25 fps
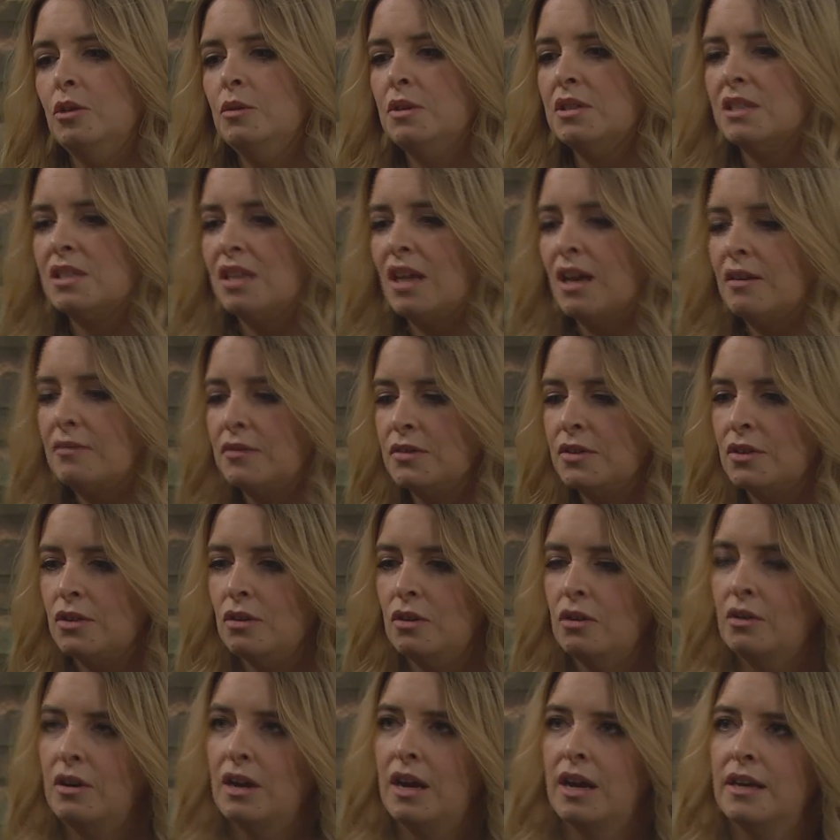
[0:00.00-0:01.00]
you a sight for
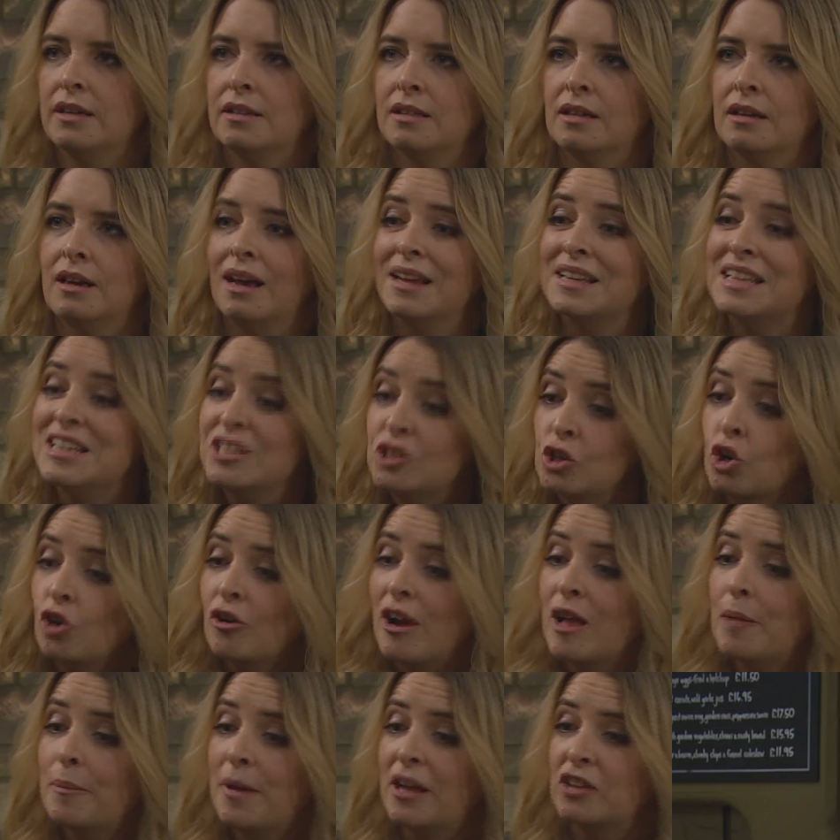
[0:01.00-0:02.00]
sore eyes? I need your help,